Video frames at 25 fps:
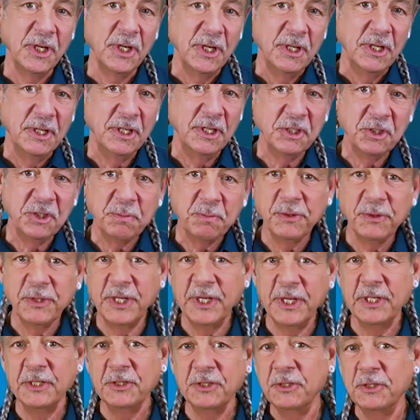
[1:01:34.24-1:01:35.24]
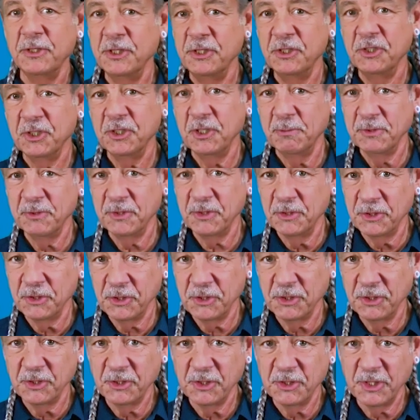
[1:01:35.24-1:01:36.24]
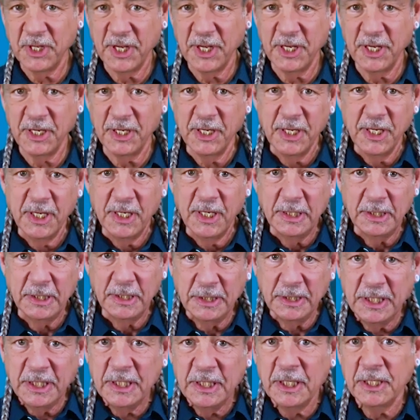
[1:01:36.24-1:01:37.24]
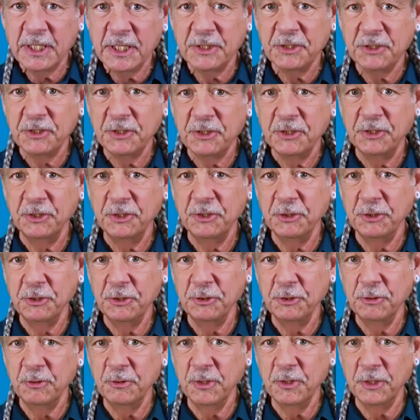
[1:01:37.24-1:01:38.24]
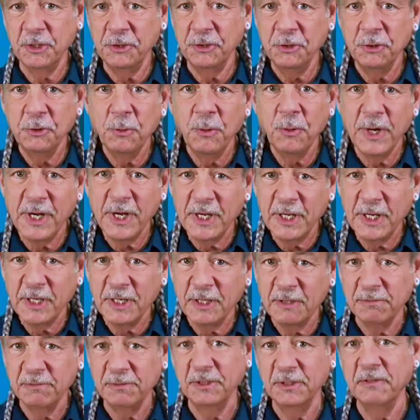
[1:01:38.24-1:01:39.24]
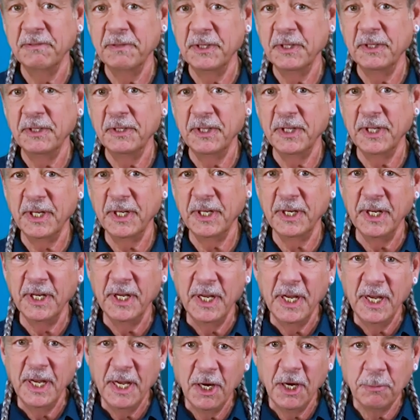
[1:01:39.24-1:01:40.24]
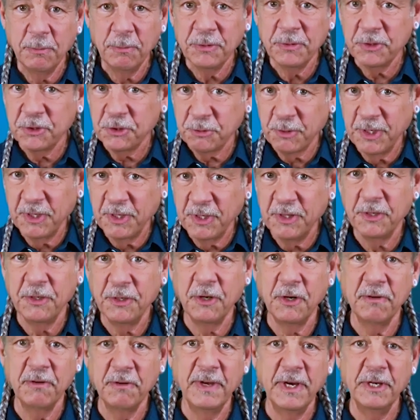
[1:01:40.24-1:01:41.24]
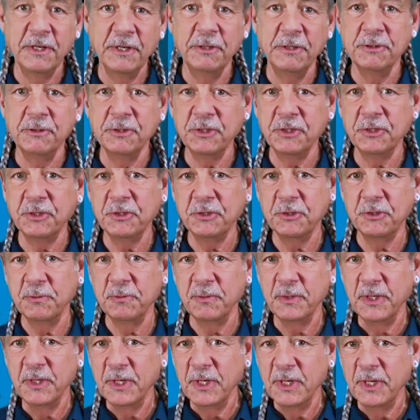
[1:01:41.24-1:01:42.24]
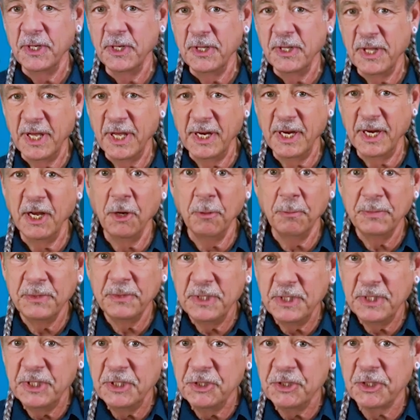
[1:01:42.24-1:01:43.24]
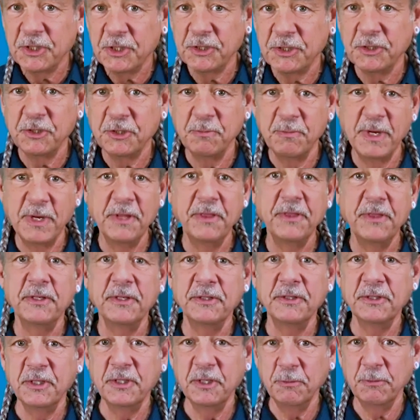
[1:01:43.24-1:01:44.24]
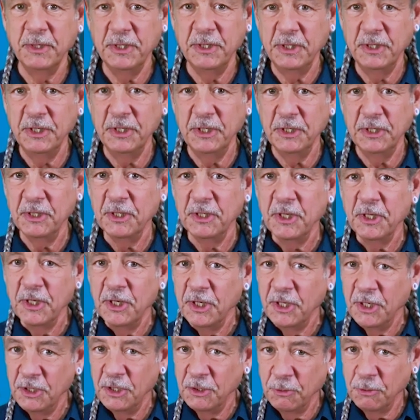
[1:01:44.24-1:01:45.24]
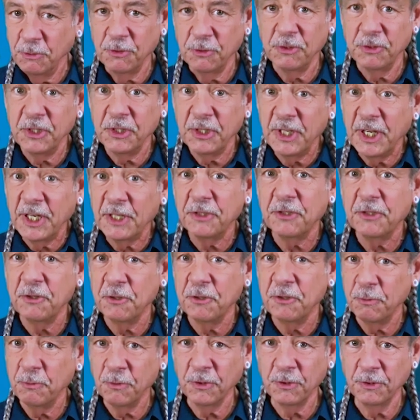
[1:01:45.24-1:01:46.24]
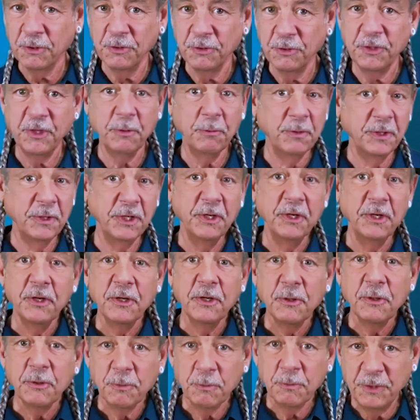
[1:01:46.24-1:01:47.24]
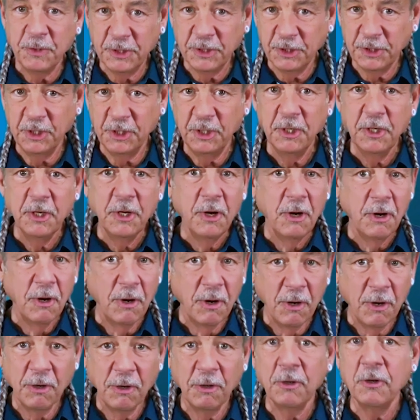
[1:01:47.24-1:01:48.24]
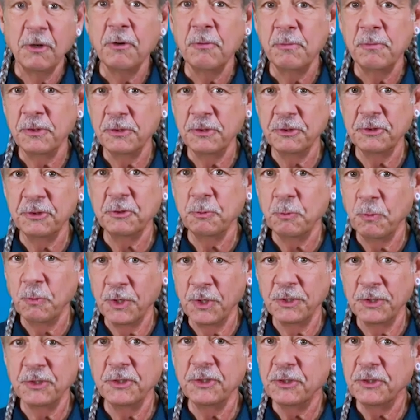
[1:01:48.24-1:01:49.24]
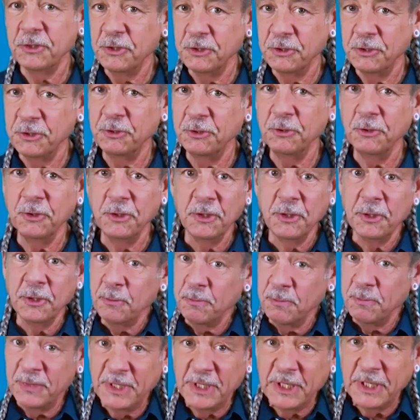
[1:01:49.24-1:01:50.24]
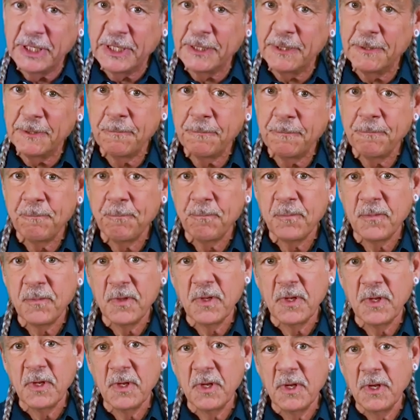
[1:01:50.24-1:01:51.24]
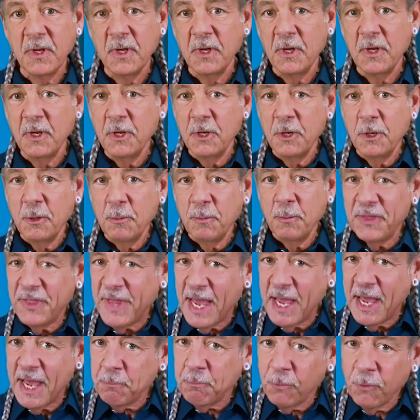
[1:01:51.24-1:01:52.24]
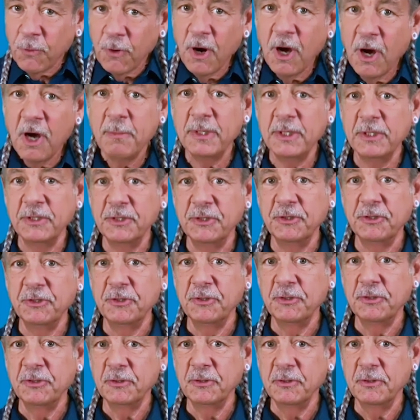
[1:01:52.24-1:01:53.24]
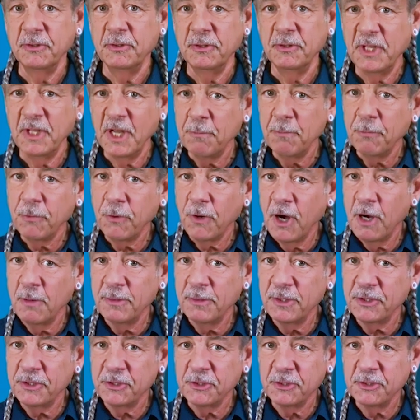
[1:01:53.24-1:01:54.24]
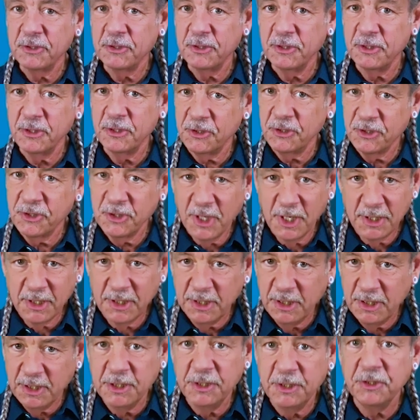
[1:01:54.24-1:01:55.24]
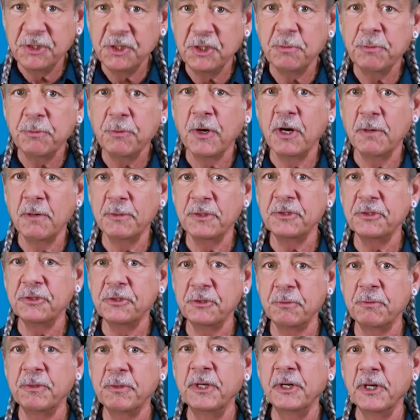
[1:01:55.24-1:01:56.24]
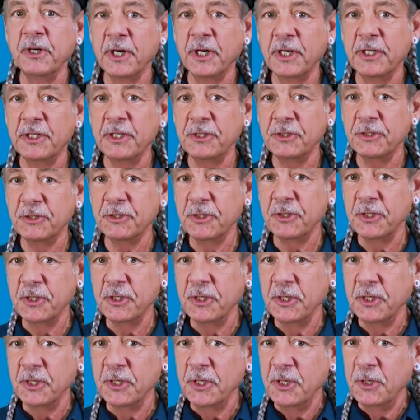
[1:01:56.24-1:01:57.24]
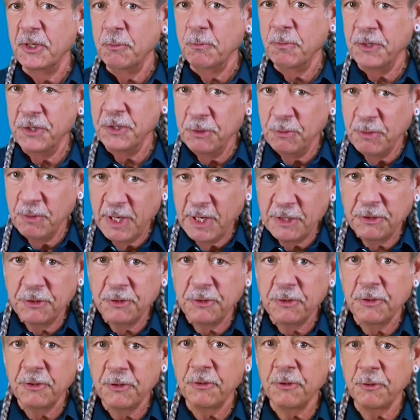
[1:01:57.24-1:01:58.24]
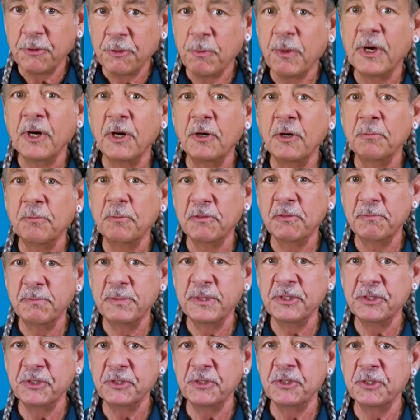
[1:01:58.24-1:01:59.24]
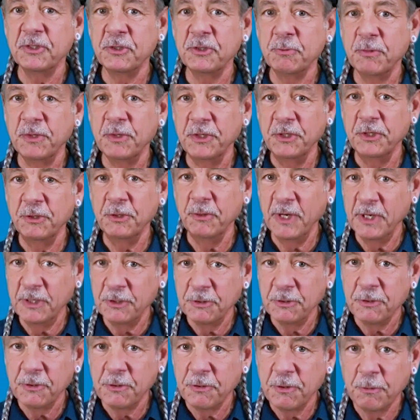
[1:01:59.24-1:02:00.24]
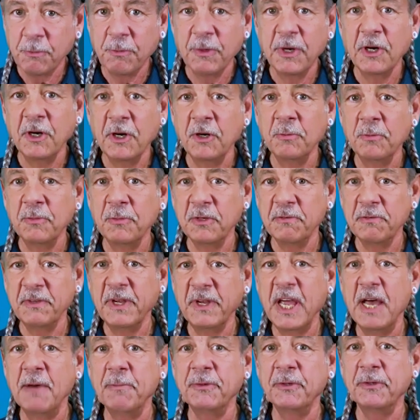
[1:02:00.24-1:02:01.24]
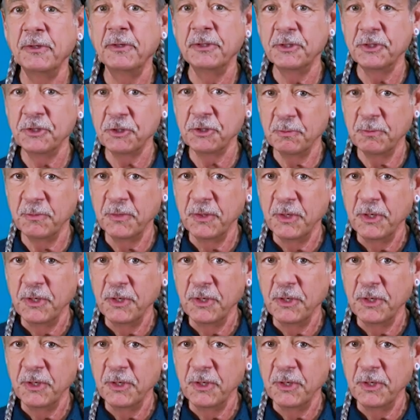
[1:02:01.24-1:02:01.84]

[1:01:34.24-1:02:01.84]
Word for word: These plants and these substances that lead us to a new way of living, that help strengthen our value system, that help teach us the methods that we need in order to get to the world that we really all most want to be in. But that promise is not an easy promise to realize. When you enter the realm of business, when you enter the realm of capitalism,